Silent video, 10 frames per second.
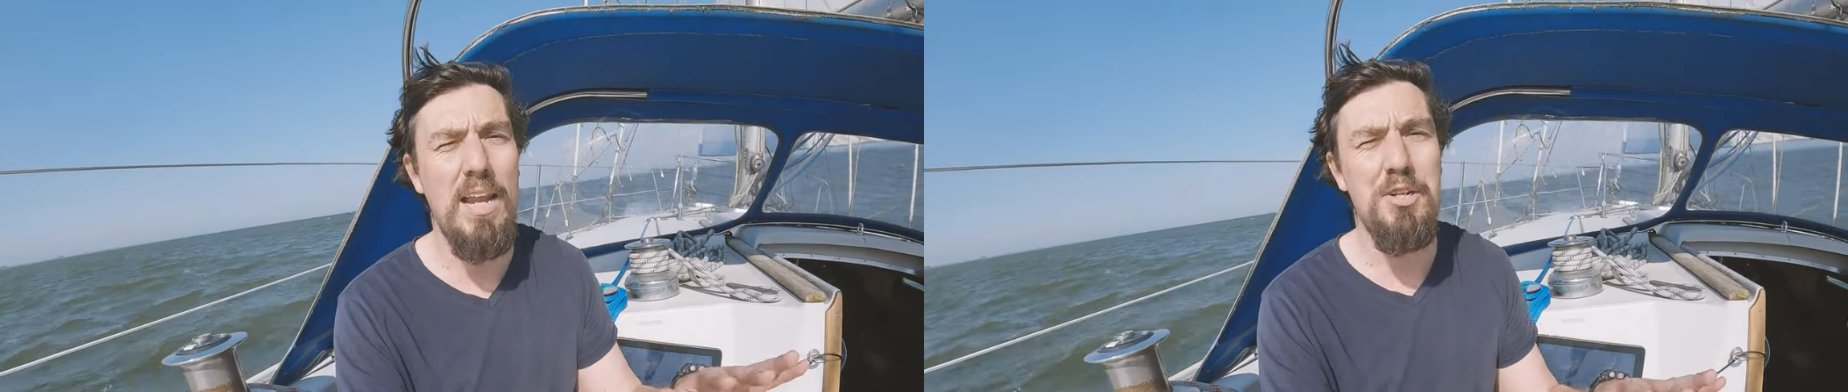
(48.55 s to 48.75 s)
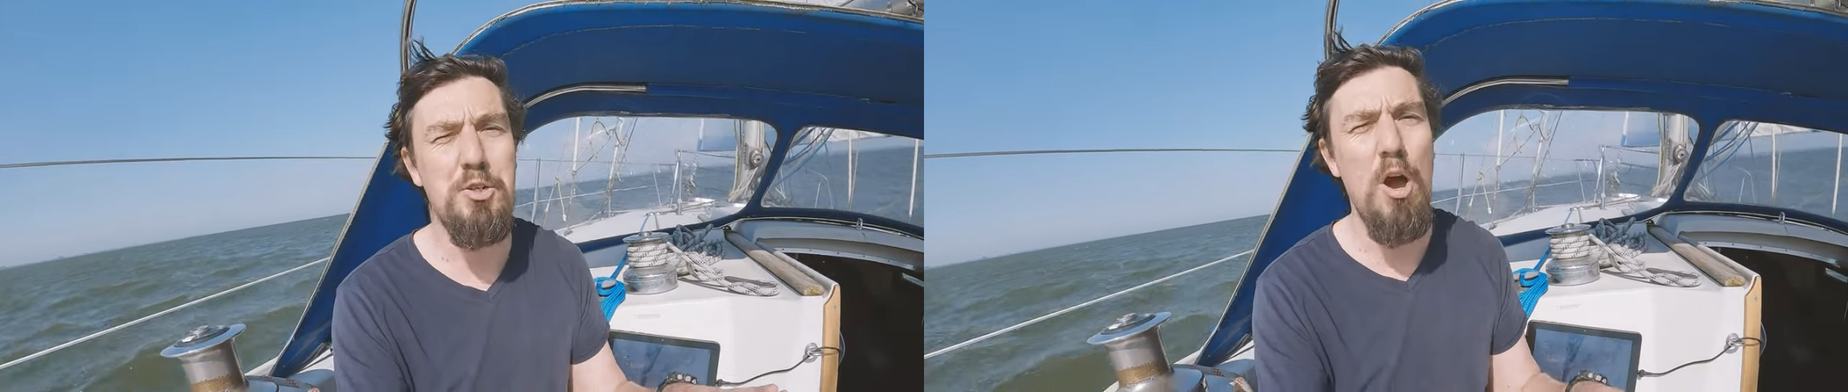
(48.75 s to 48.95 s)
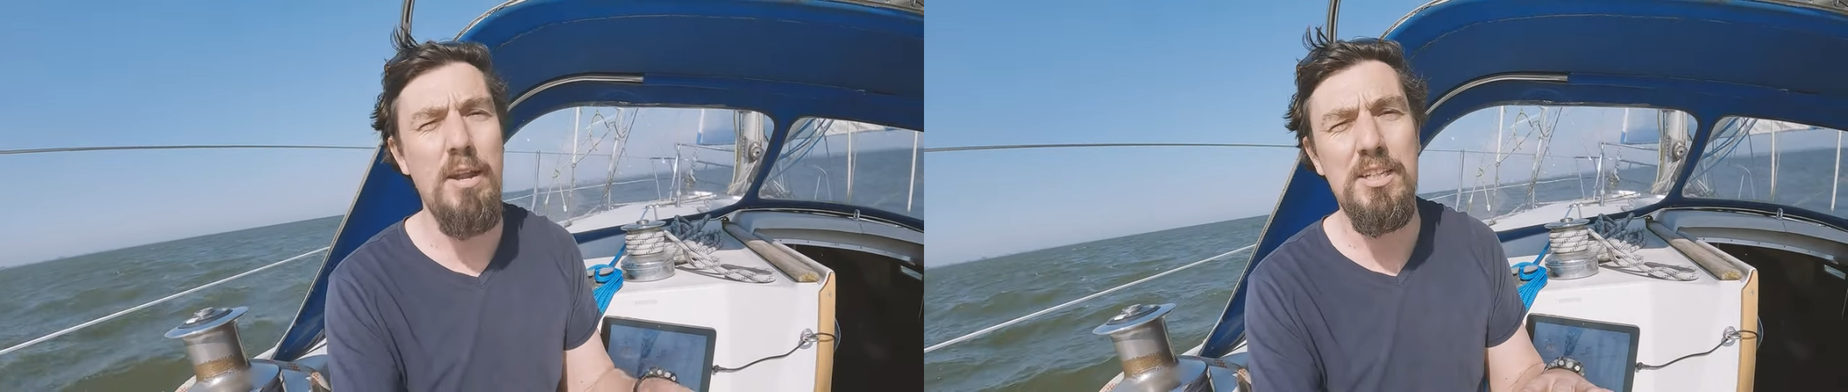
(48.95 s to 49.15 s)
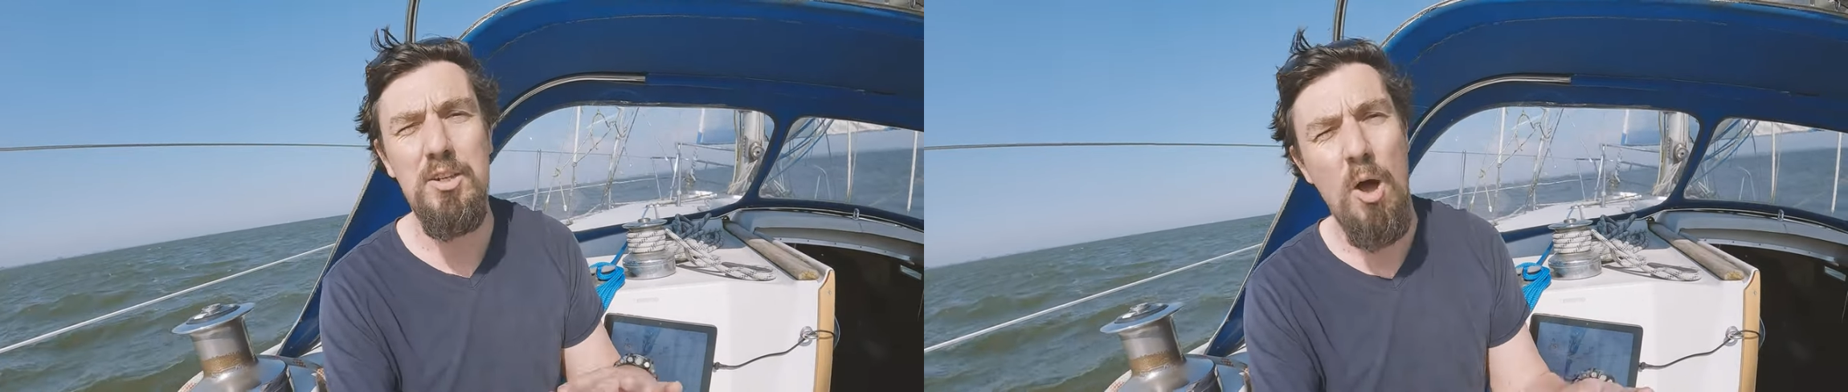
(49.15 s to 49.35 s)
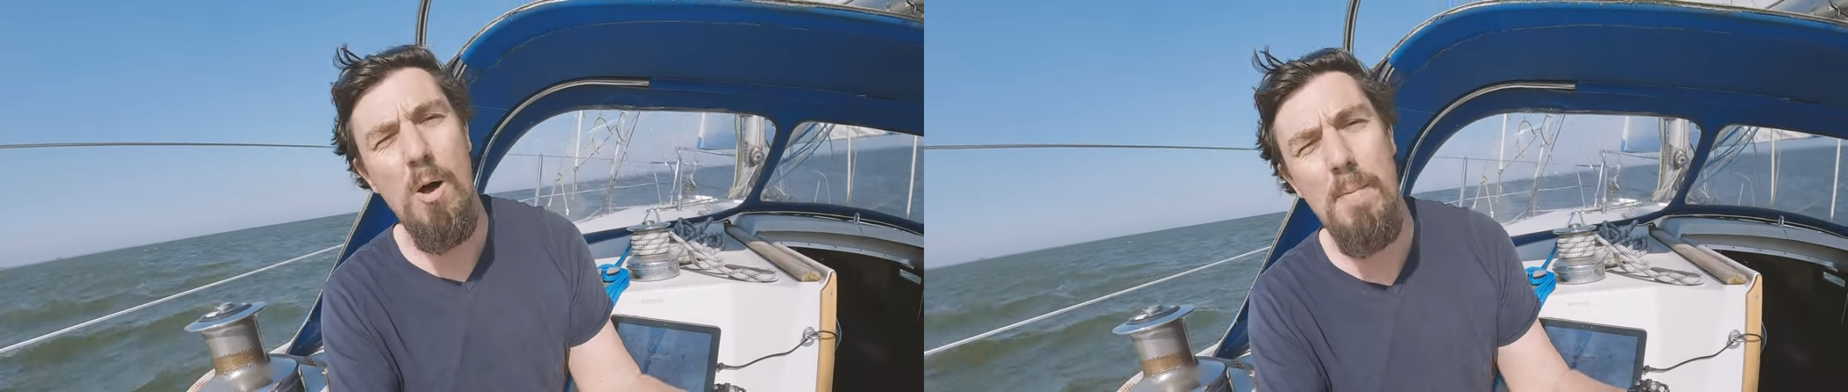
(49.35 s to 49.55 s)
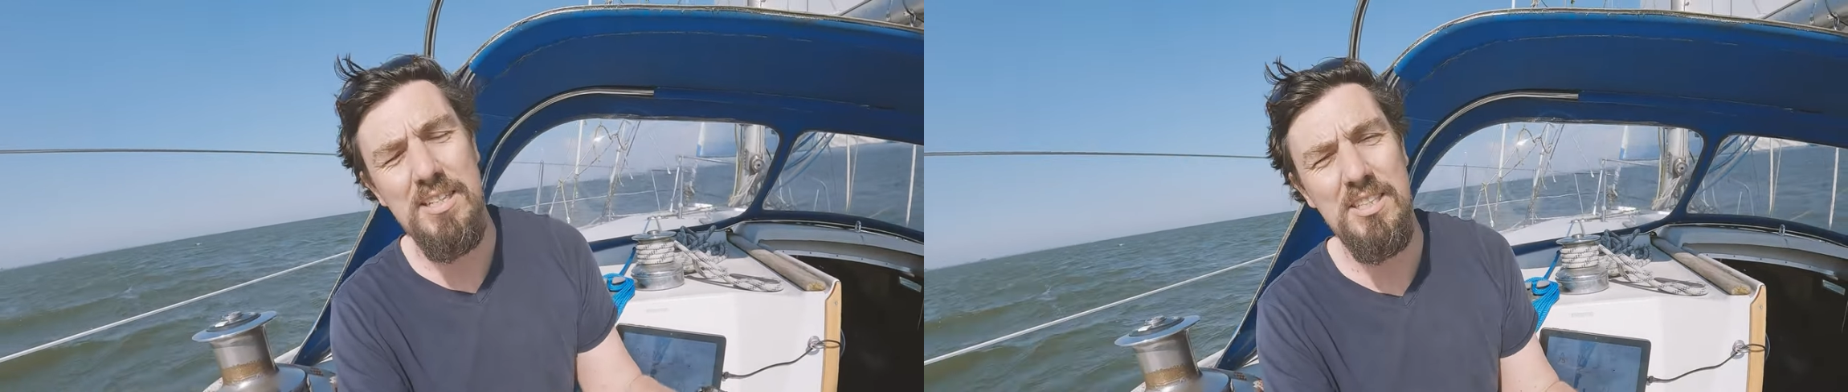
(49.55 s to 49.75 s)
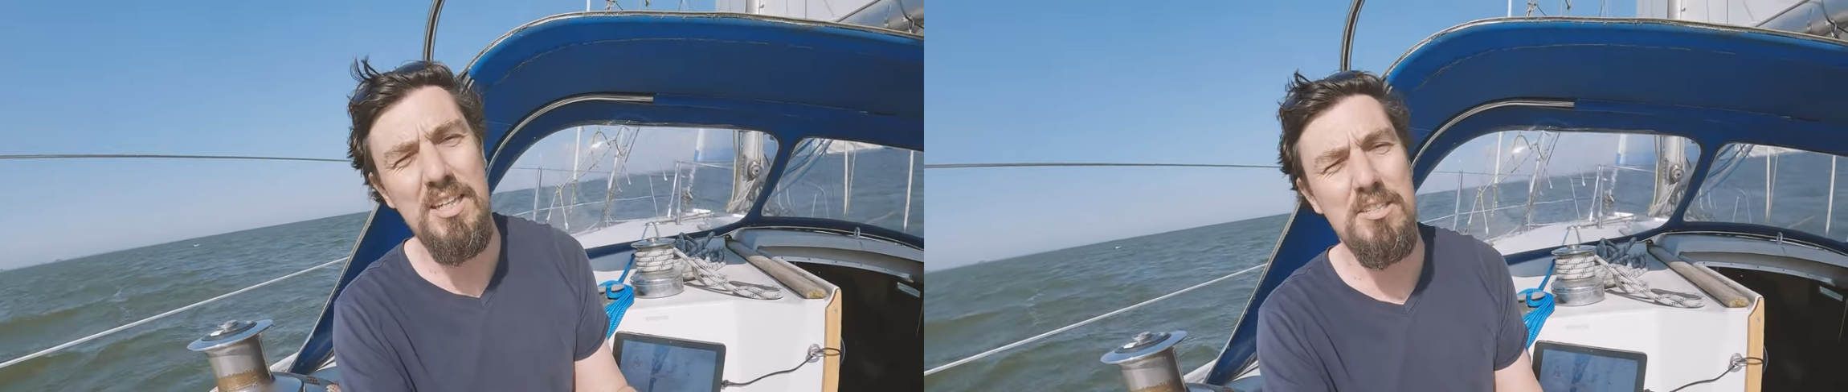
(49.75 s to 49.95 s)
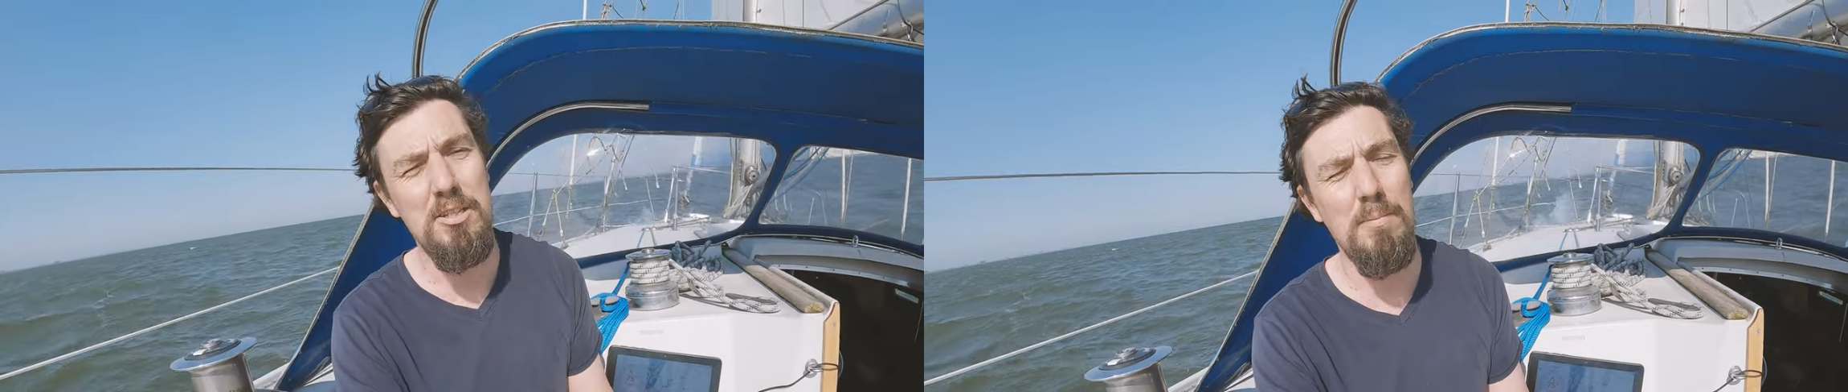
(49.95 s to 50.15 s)
electronics, all my
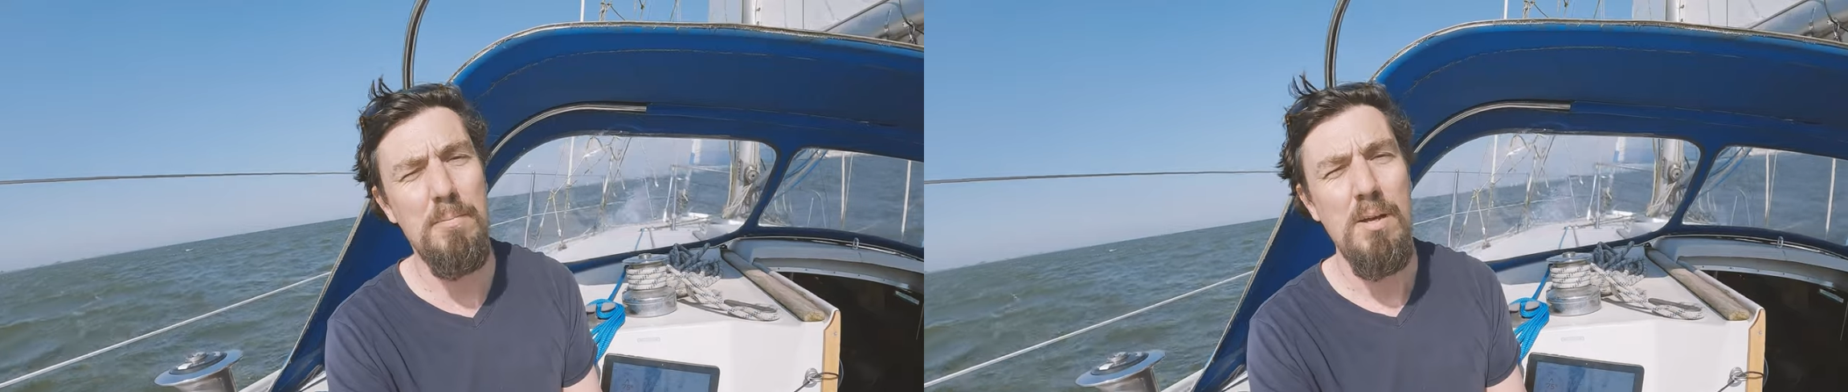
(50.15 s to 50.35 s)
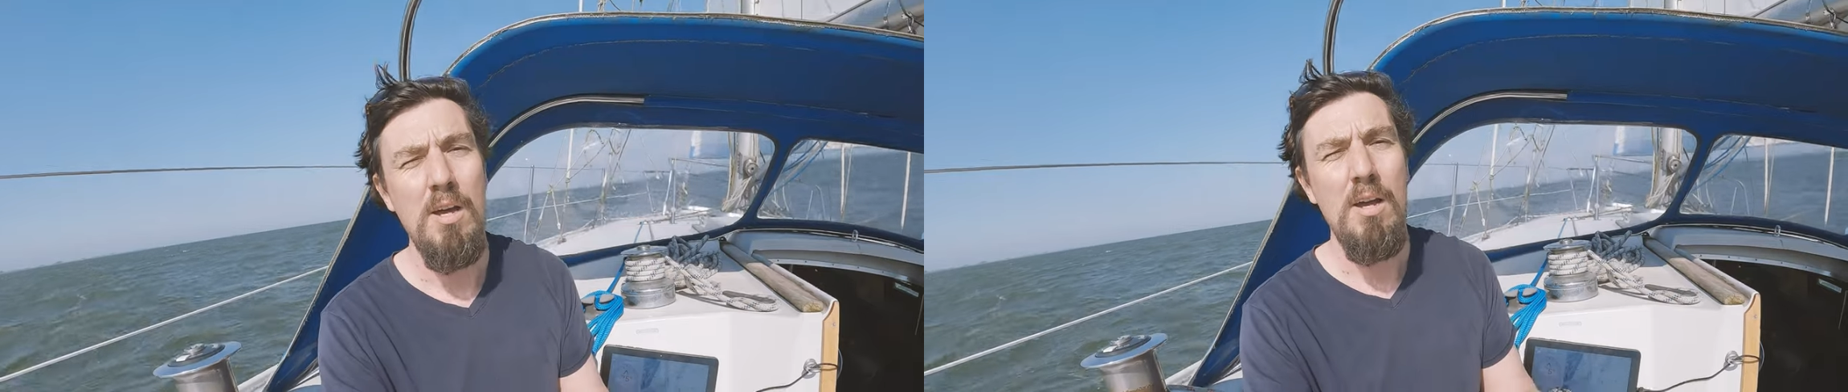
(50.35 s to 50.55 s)
system